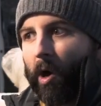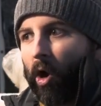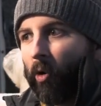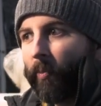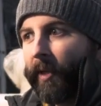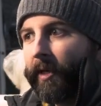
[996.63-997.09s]

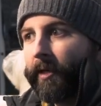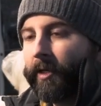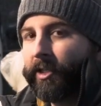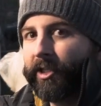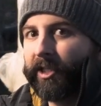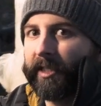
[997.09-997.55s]
open,
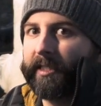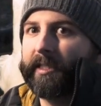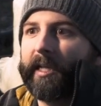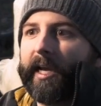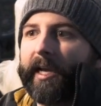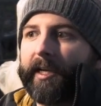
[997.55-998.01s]
just
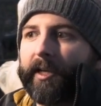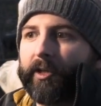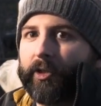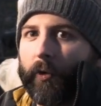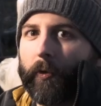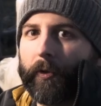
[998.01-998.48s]
like
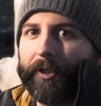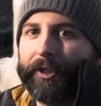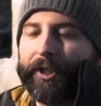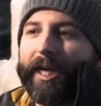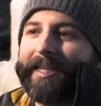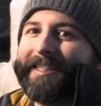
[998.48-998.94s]

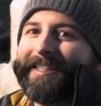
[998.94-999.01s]
George.